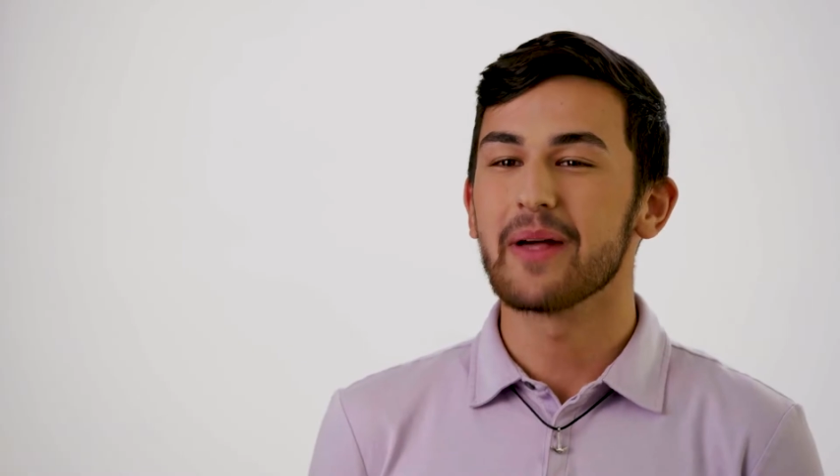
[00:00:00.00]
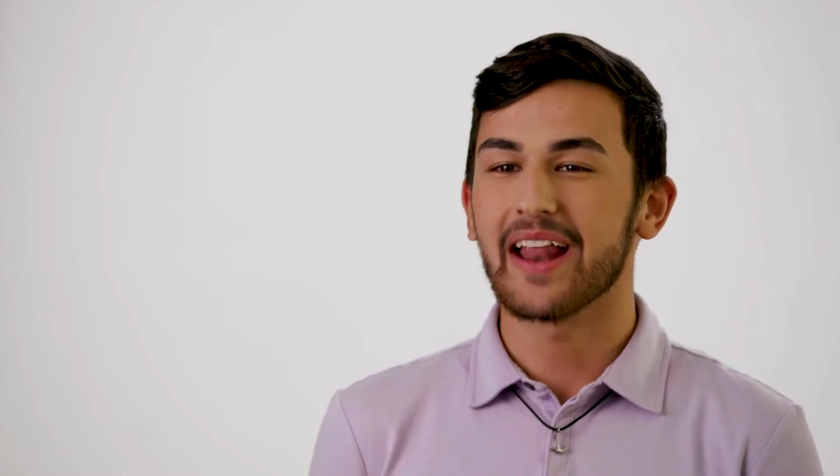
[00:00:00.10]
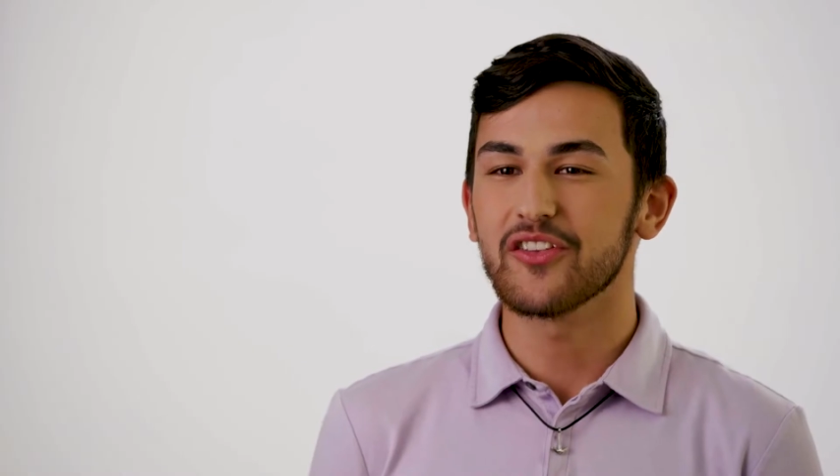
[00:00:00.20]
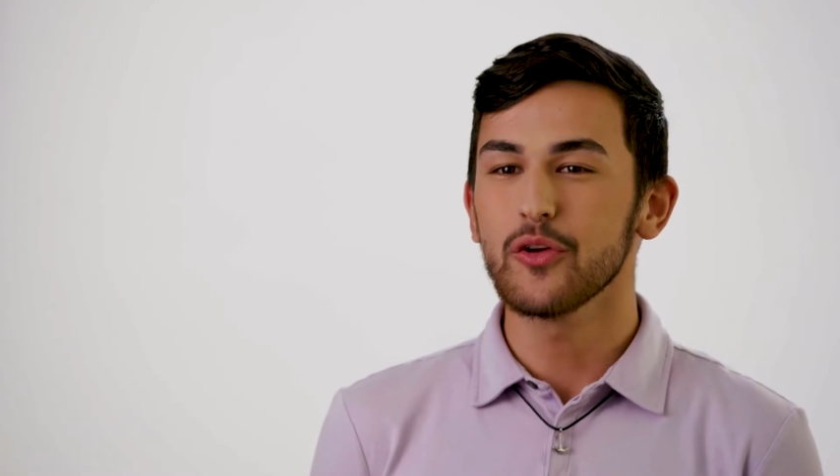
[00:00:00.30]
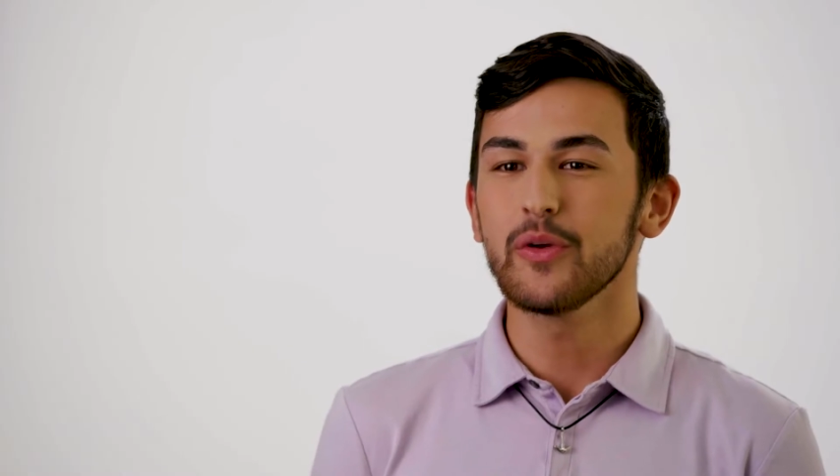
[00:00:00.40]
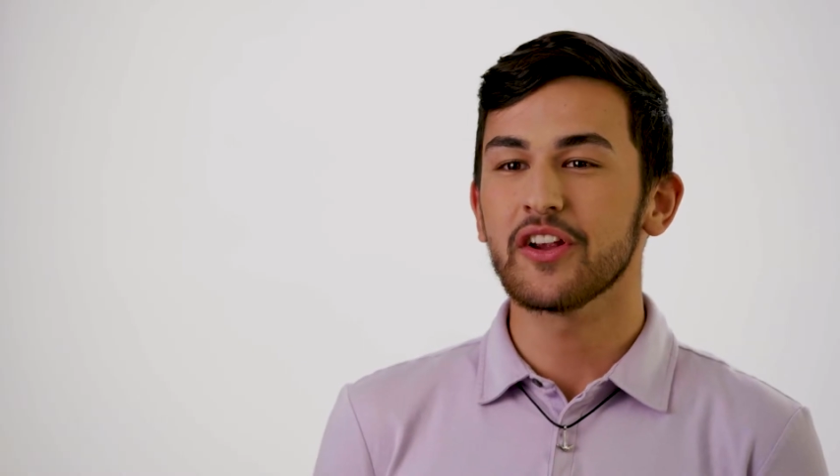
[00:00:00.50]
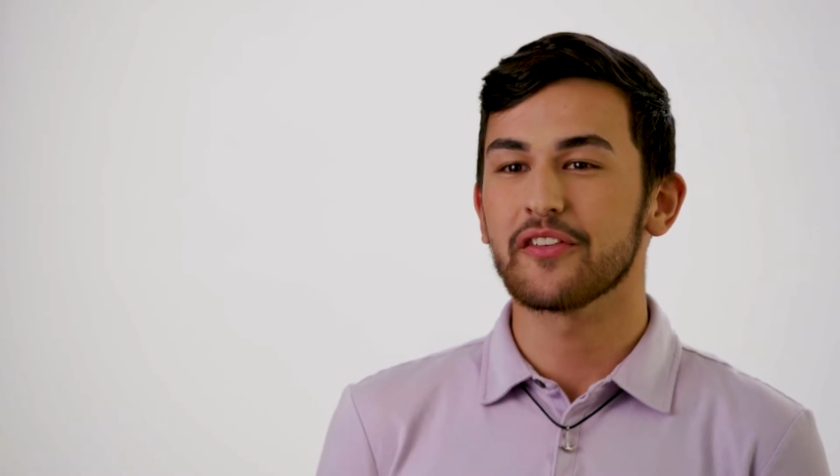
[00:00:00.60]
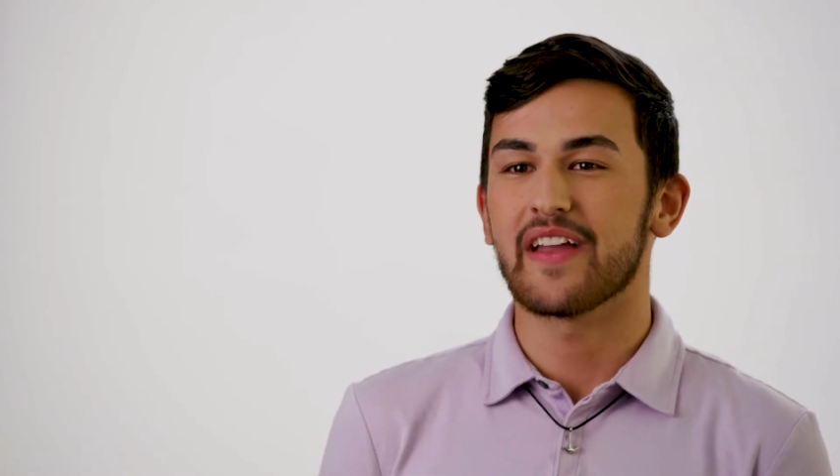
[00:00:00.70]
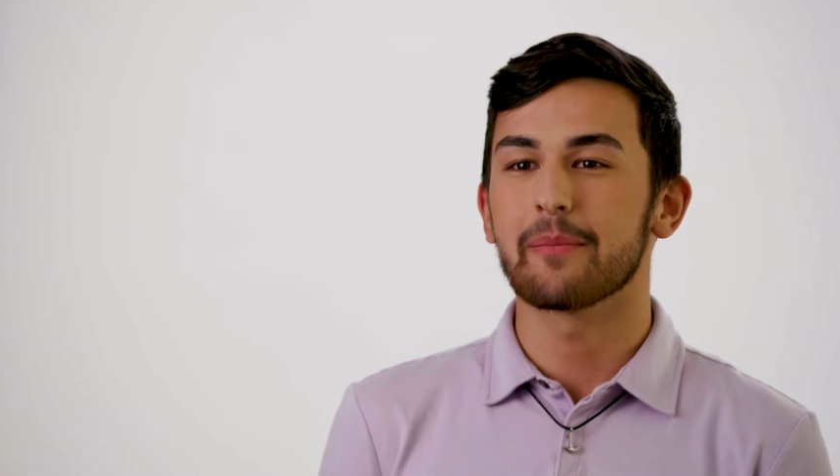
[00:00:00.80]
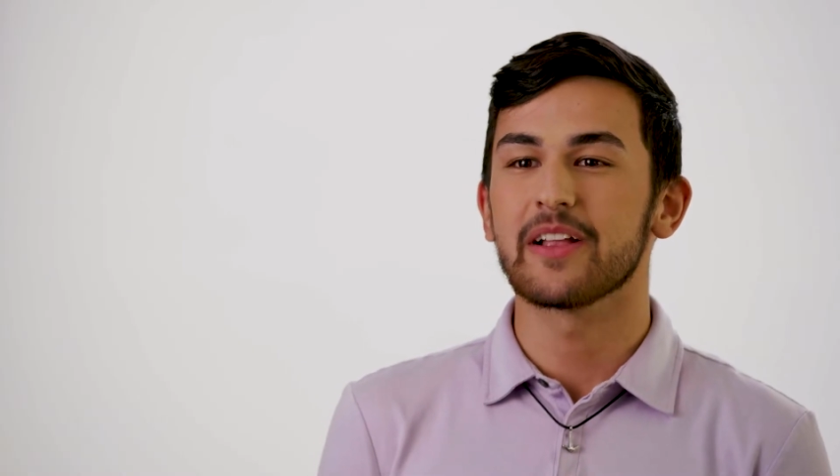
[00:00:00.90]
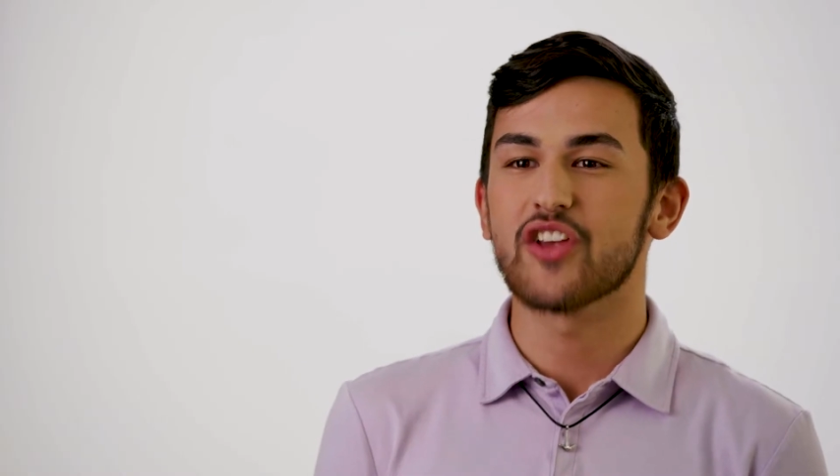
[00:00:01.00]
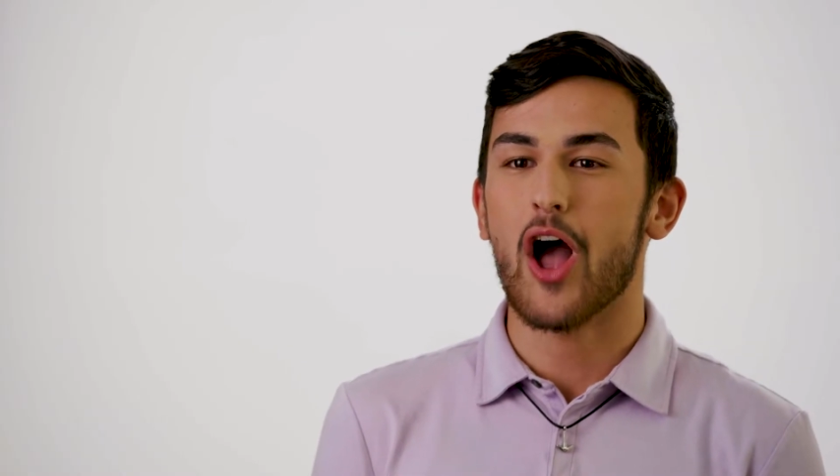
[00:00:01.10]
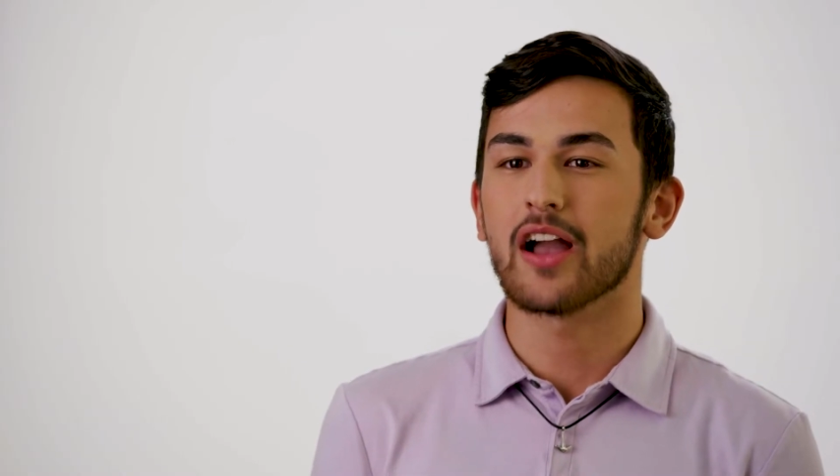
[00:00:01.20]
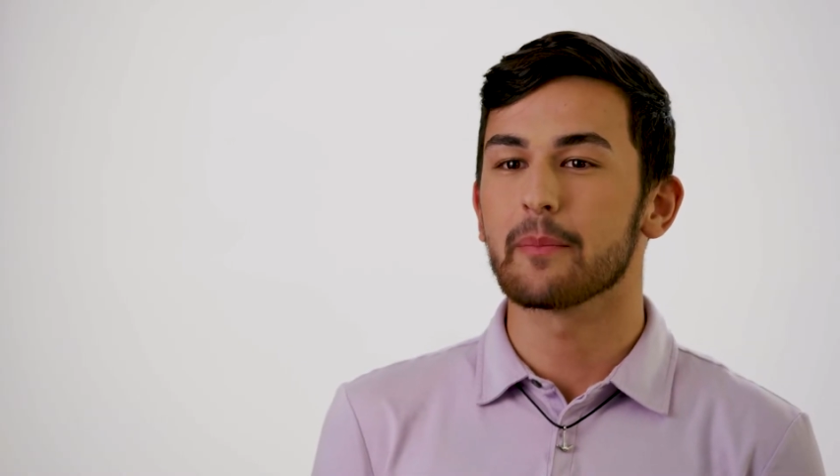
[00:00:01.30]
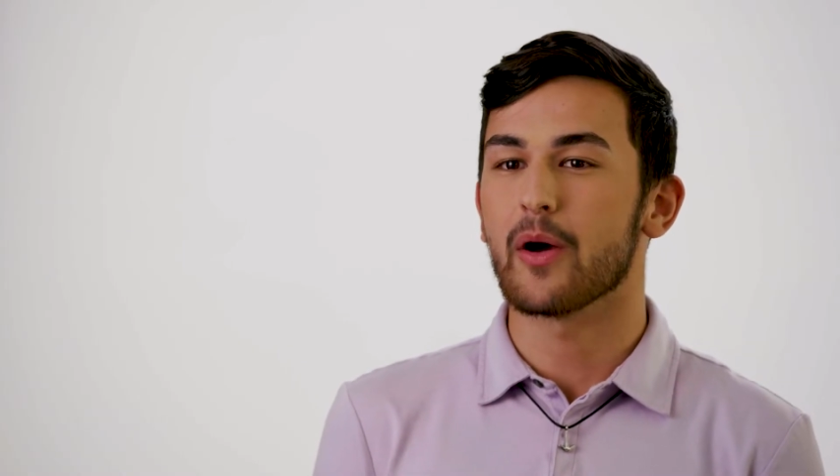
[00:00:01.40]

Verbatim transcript: But as you and your family talk